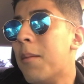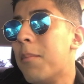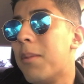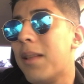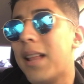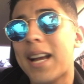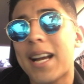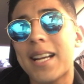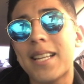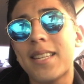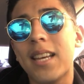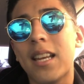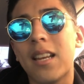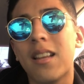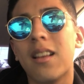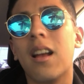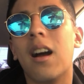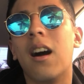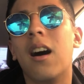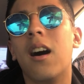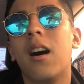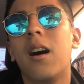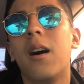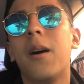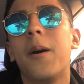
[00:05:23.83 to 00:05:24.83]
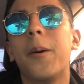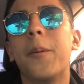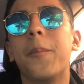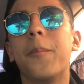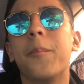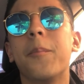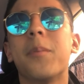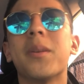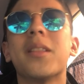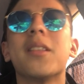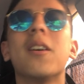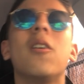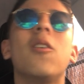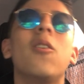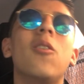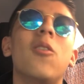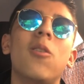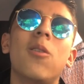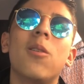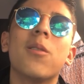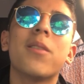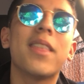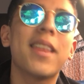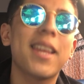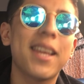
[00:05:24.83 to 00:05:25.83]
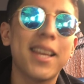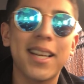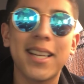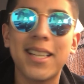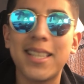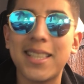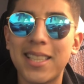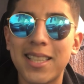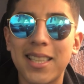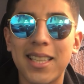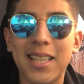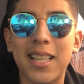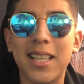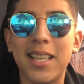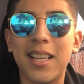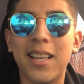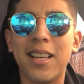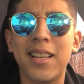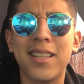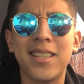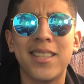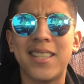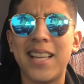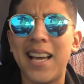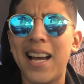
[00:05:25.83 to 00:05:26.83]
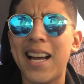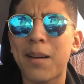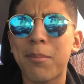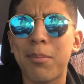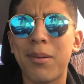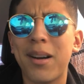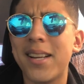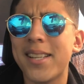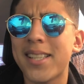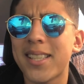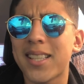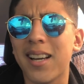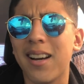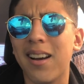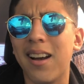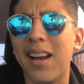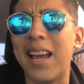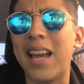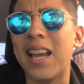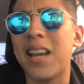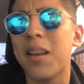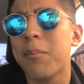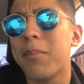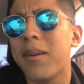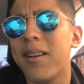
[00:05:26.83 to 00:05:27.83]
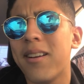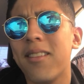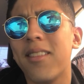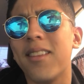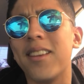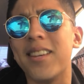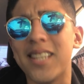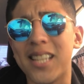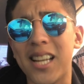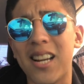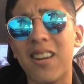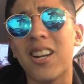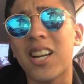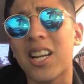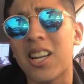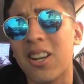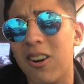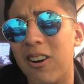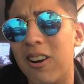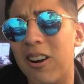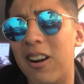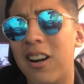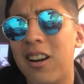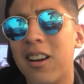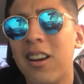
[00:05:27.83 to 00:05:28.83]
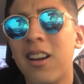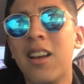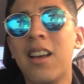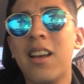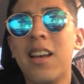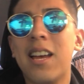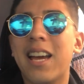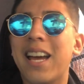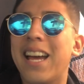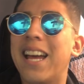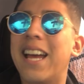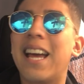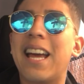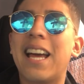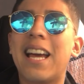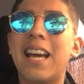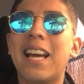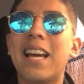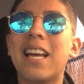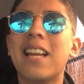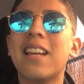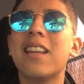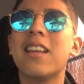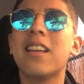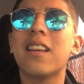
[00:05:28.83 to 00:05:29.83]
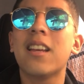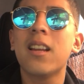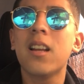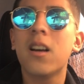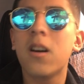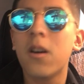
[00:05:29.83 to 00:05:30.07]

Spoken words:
But like I said, but the whole thing is Dak Prescott any better than Derek Carr? And